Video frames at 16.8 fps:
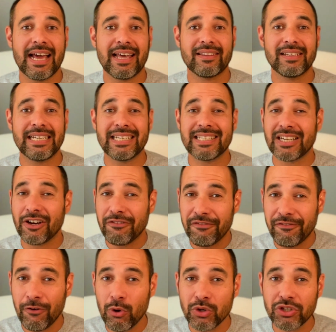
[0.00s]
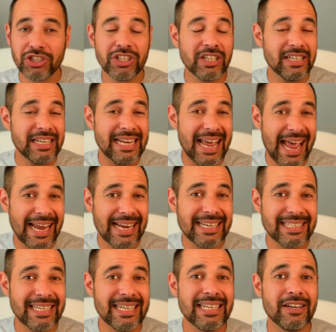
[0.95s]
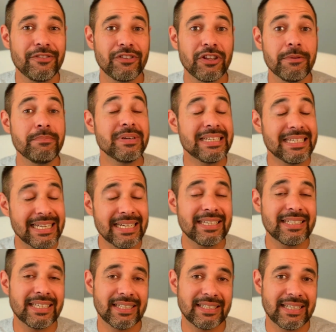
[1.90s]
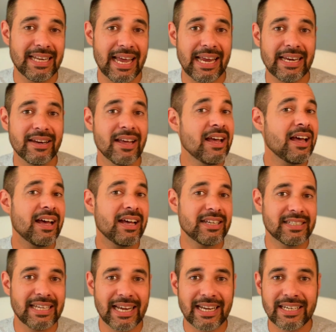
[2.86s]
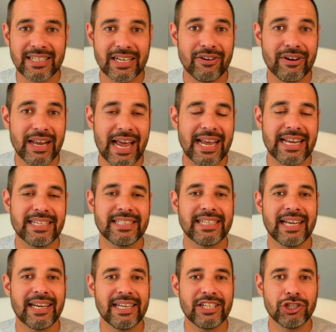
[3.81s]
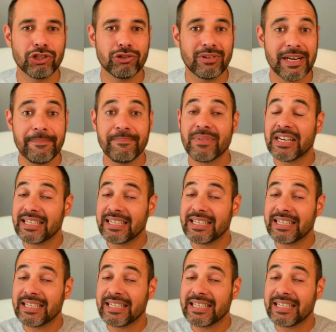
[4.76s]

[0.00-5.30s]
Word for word: athletes, unfortunately 18 of them did sustain a secondary ACL injury,